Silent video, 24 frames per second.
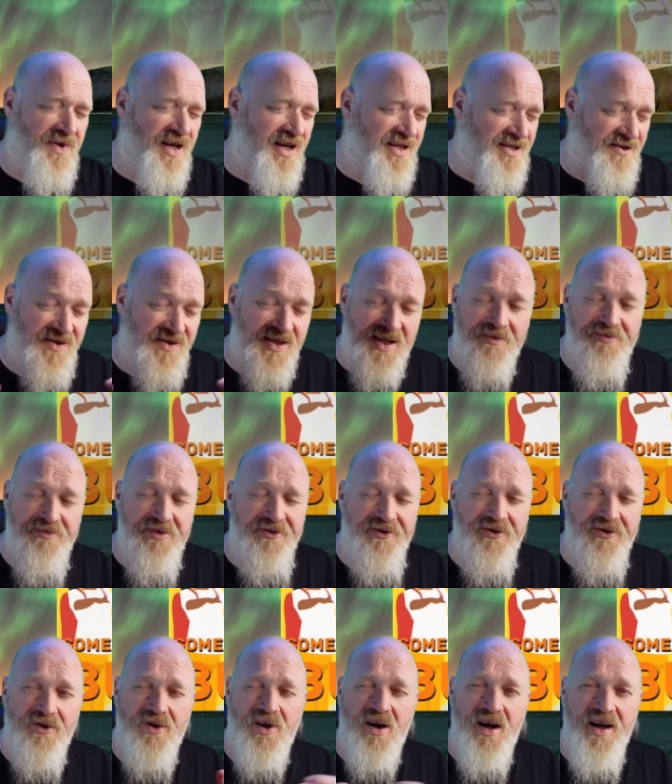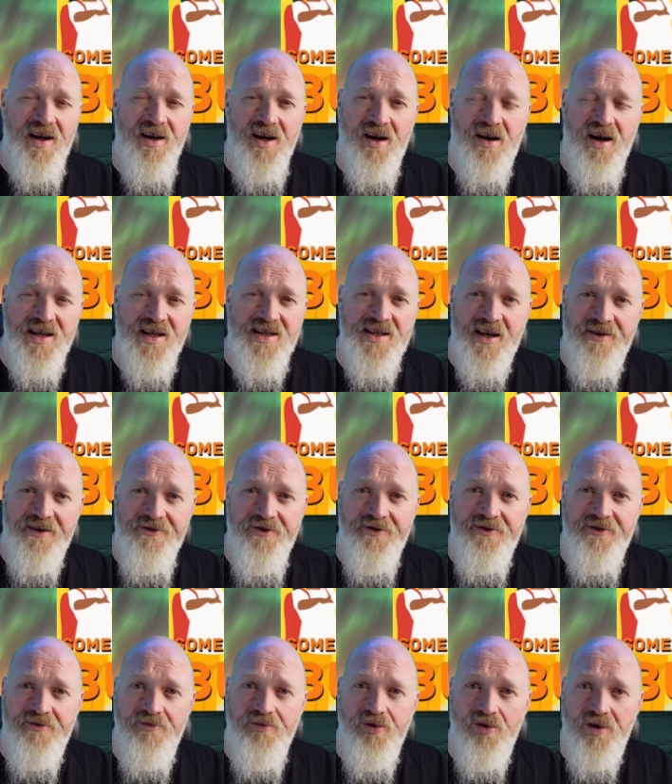As I said before, I, you know I
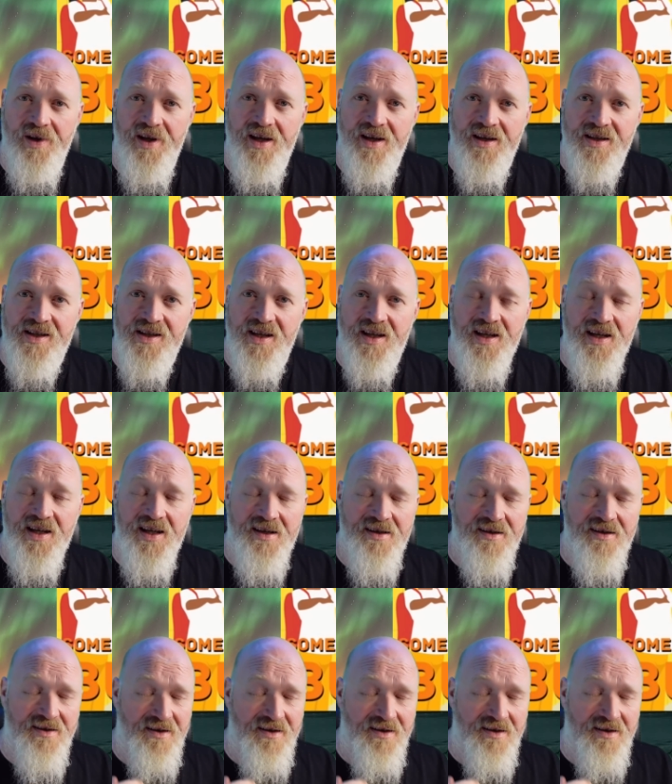suffered from bullying as a kid.